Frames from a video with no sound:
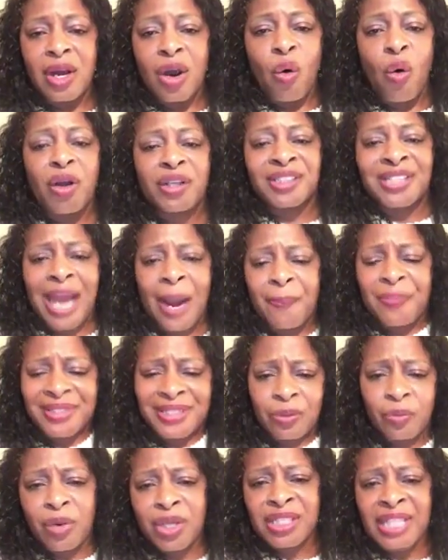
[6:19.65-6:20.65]
Or chopping
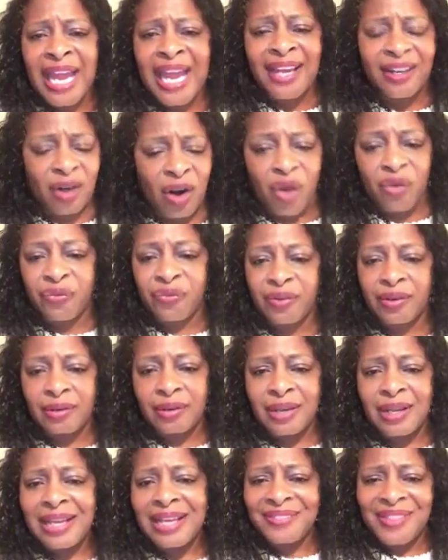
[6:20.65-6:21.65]
someone's head off.
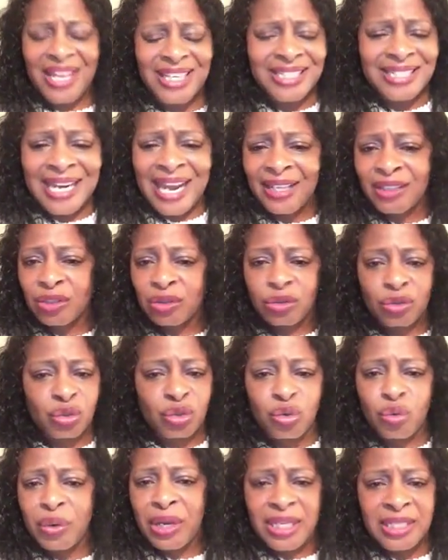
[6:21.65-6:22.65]
That's not
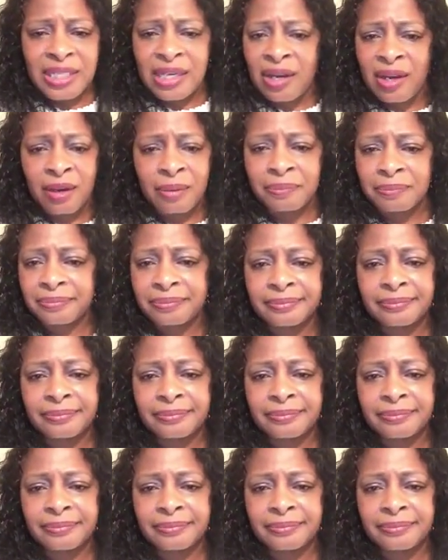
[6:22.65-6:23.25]
true Islam.